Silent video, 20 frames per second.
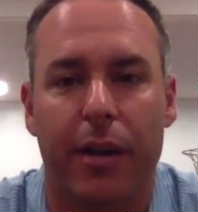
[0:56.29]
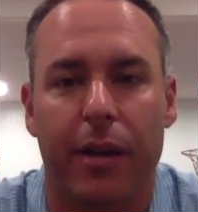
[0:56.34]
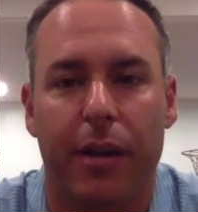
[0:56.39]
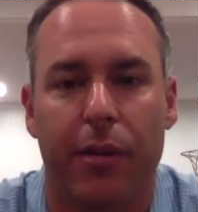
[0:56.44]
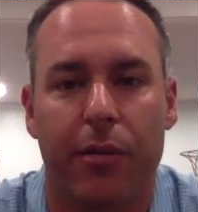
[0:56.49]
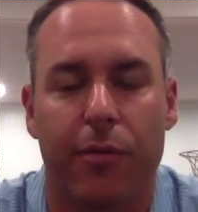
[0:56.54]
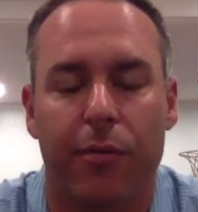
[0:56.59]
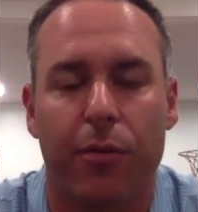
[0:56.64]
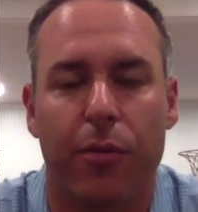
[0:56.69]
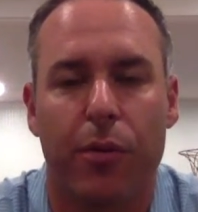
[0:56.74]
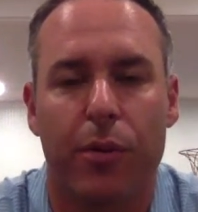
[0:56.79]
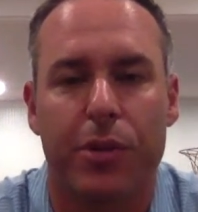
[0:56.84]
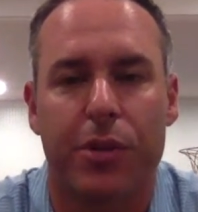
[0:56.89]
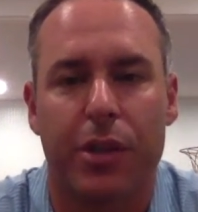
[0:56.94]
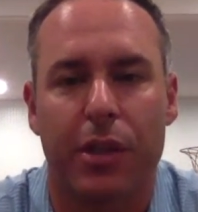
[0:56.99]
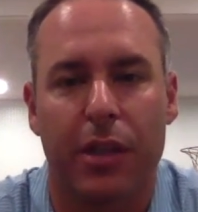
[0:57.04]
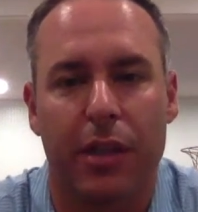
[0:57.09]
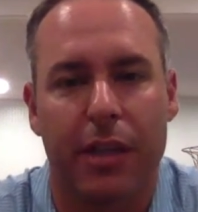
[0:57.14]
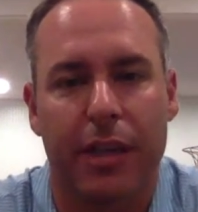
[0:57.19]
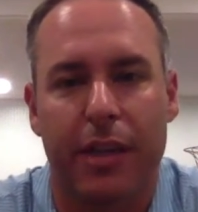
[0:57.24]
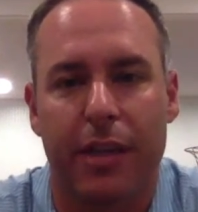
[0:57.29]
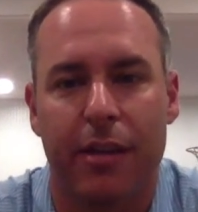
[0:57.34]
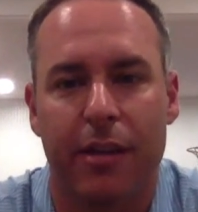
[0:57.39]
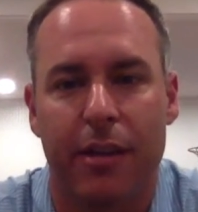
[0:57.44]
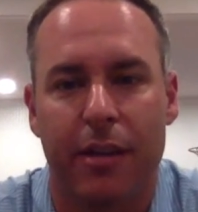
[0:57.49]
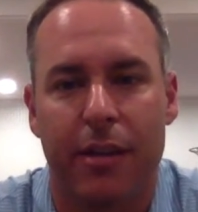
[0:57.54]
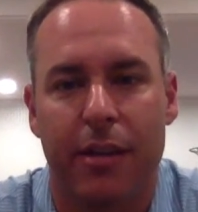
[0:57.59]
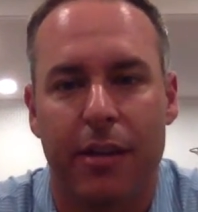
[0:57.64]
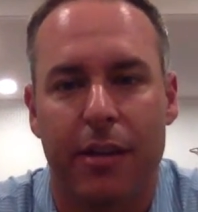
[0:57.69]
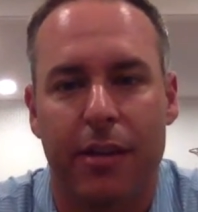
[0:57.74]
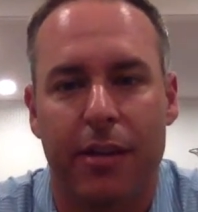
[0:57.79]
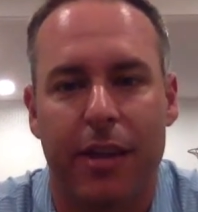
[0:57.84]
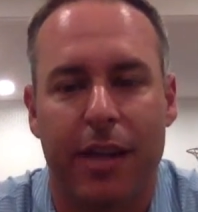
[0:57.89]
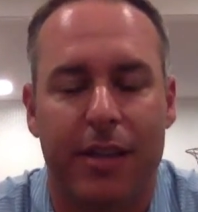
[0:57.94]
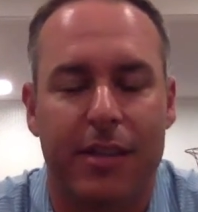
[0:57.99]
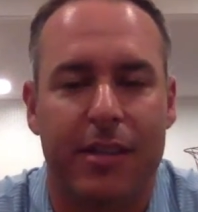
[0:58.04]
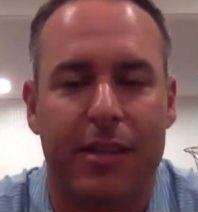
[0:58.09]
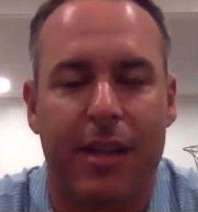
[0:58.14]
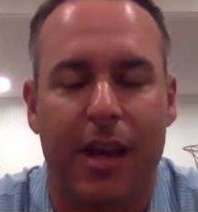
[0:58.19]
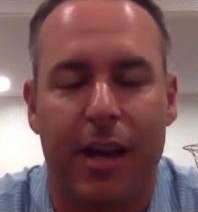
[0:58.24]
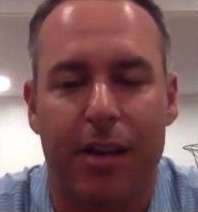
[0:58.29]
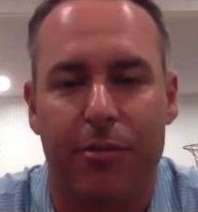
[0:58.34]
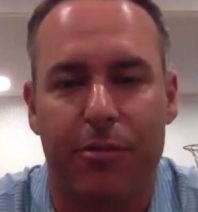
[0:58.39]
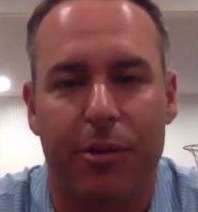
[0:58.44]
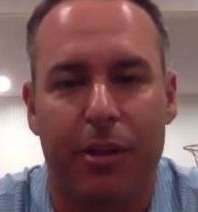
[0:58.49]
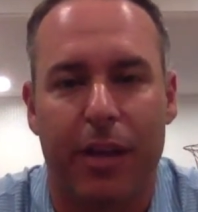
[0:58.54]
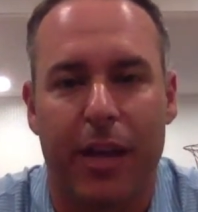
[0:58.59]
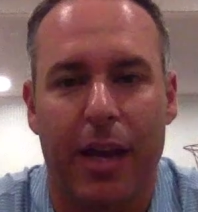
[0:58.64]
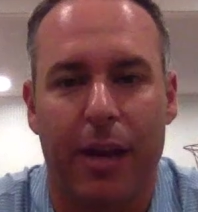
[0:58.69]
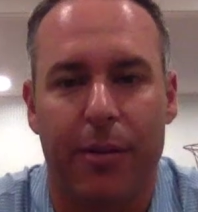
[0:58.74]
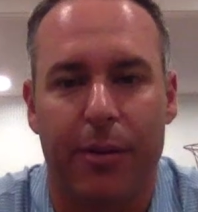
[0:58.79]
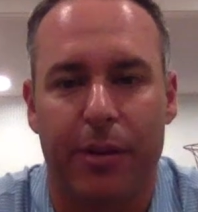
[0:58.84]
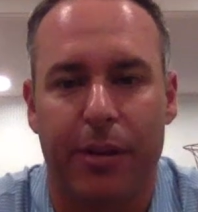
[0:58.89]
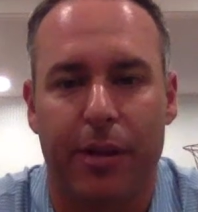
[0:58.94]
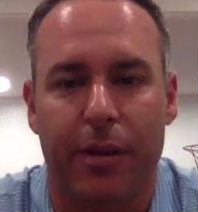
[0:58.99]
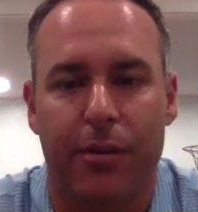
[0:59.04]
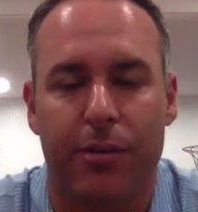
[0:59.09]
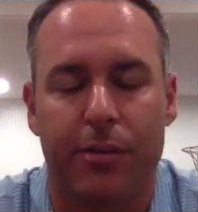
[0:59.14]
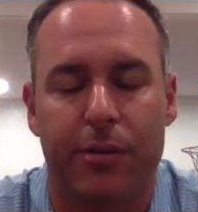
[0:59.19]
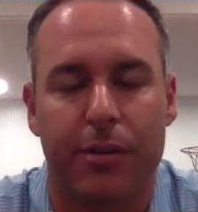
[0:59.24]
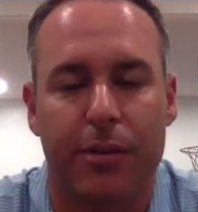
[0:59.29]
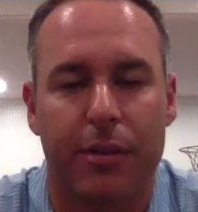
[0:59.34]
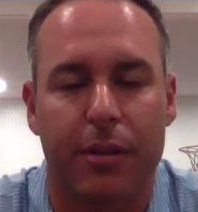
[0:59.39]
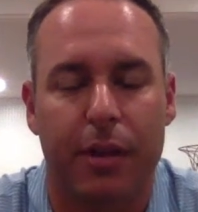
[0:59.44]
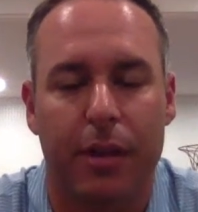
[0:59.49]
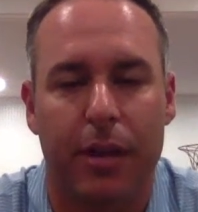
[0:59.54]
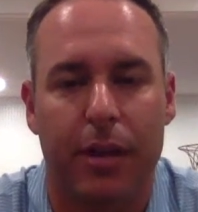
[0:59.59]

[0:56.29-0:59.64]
And unfortunately, that's not really how it goes.